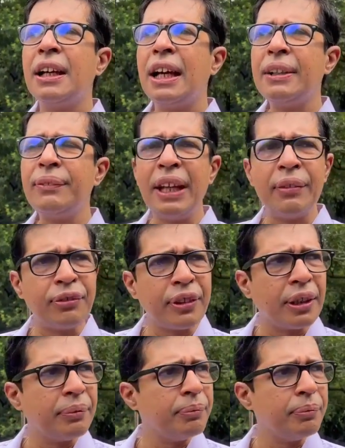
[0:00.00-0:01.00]
And we have
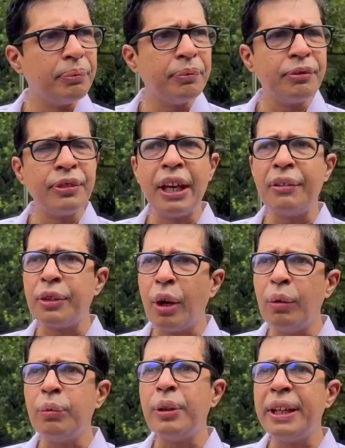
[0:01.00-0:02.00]
uh, we have
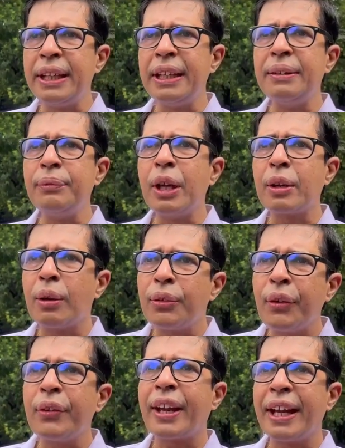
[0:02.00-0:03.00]
now very we are
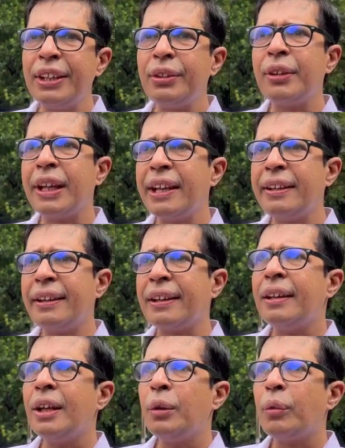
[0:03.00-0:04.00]
also trying to get
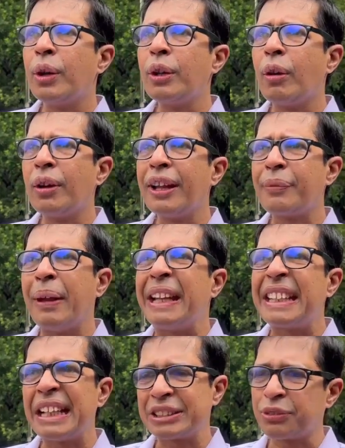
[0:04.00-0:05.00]
what you call as
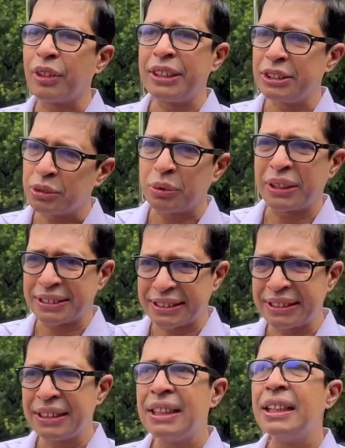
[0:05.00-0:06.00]
mentors for the
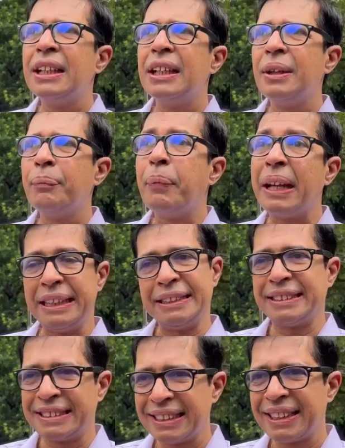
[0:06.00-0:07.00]
students,
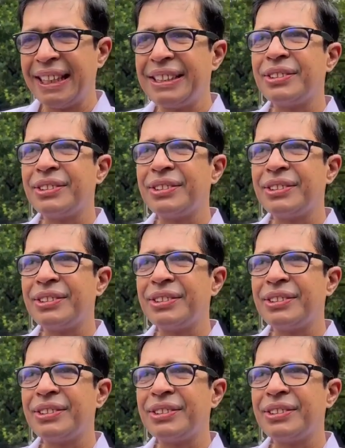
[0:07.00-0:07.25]
buddies, right?